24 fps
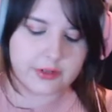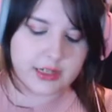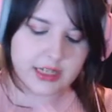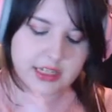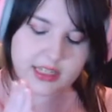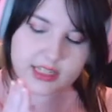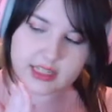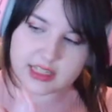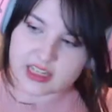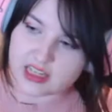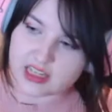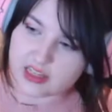
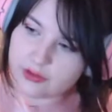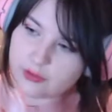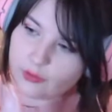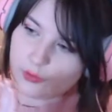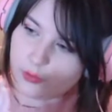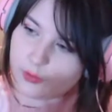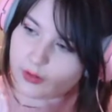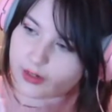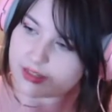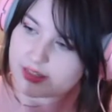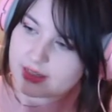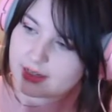single
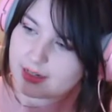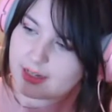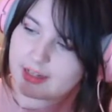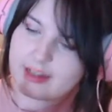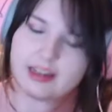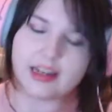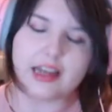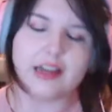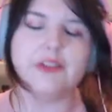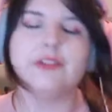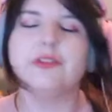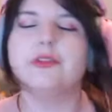little
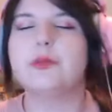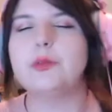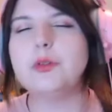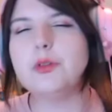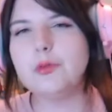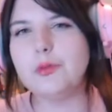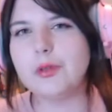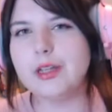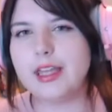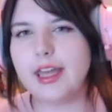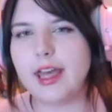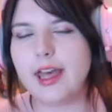announcement
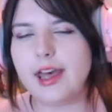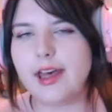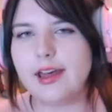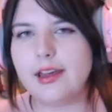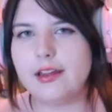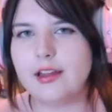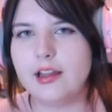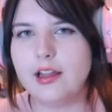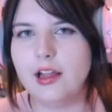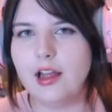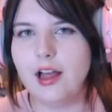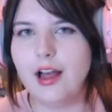we get,
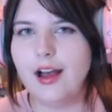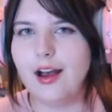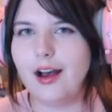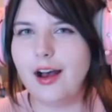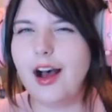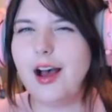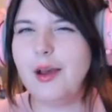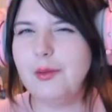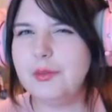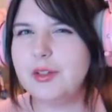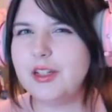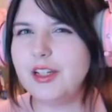
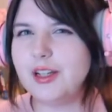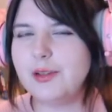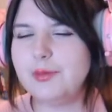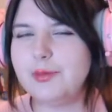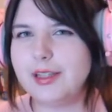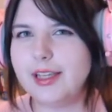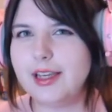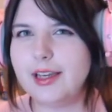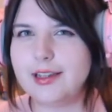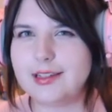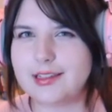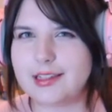I'm gonna
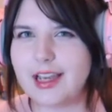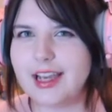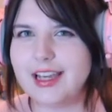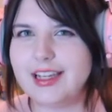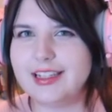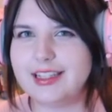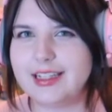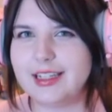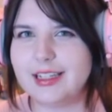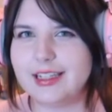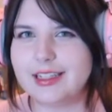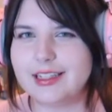be
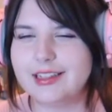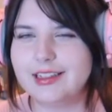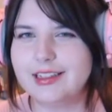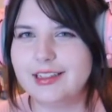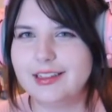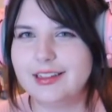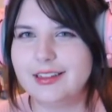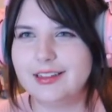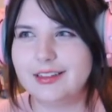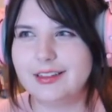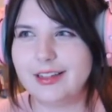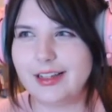excited.
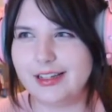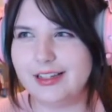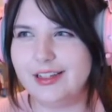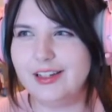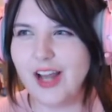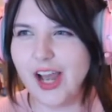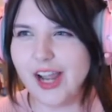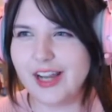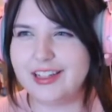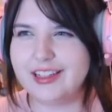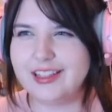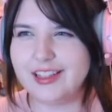Like
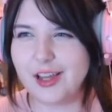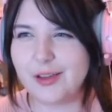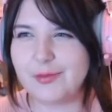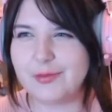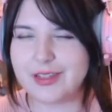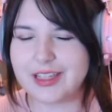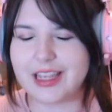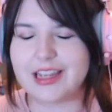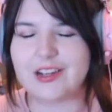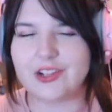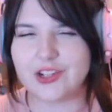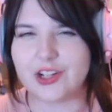
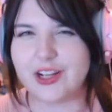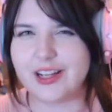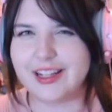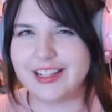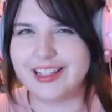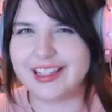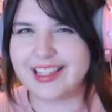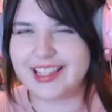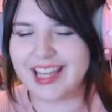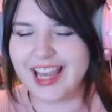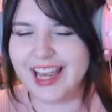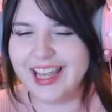99%
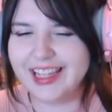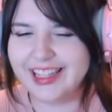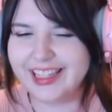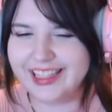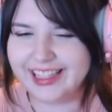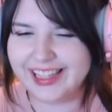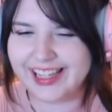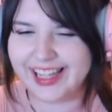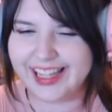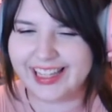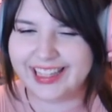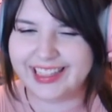chance.
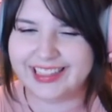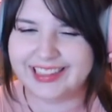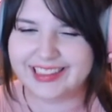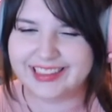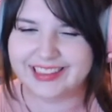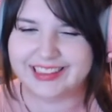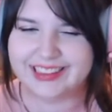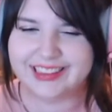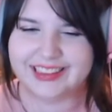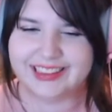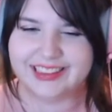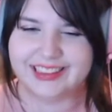
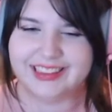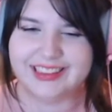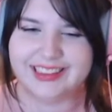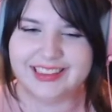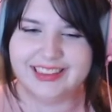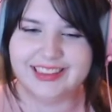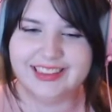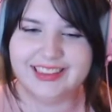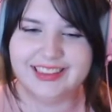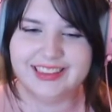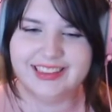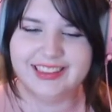
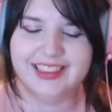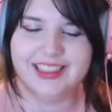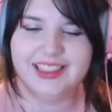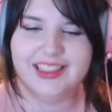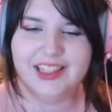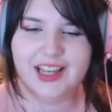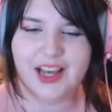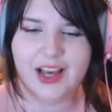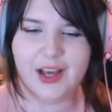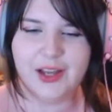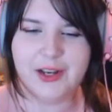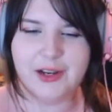and